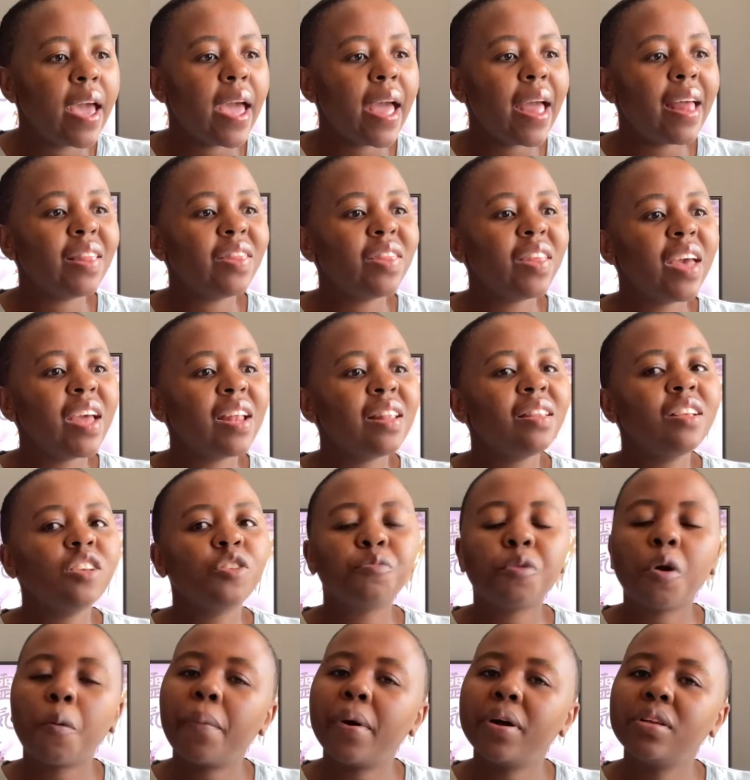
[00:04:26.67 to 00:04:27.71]
and then this
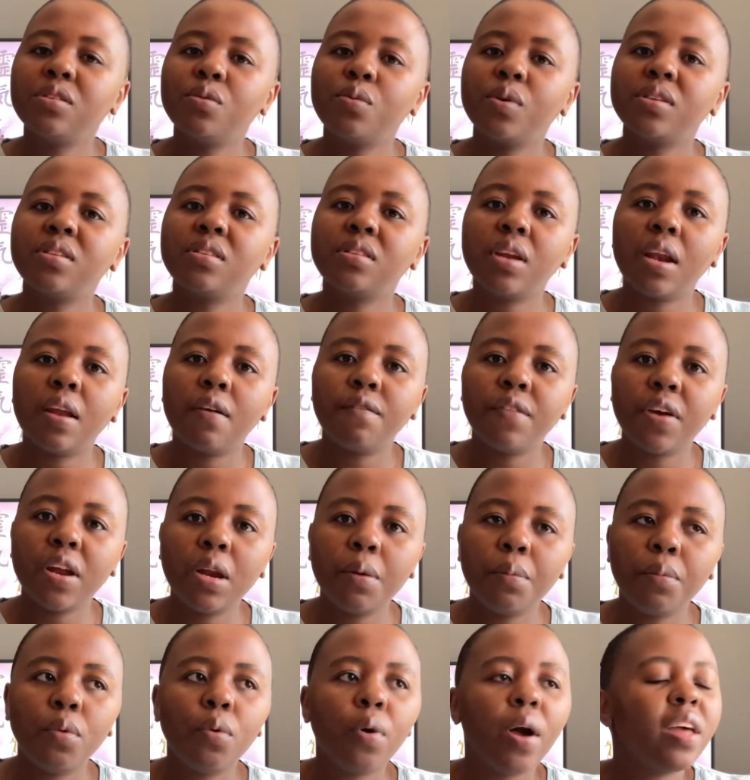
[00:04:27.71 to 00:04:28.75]
property was still
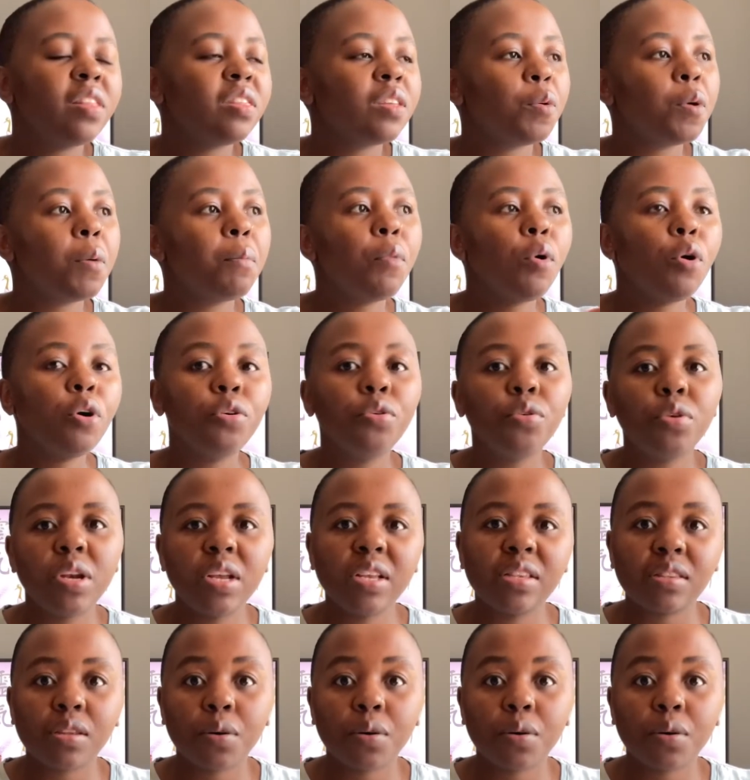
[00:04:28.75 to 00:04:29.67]
available, and there were more units.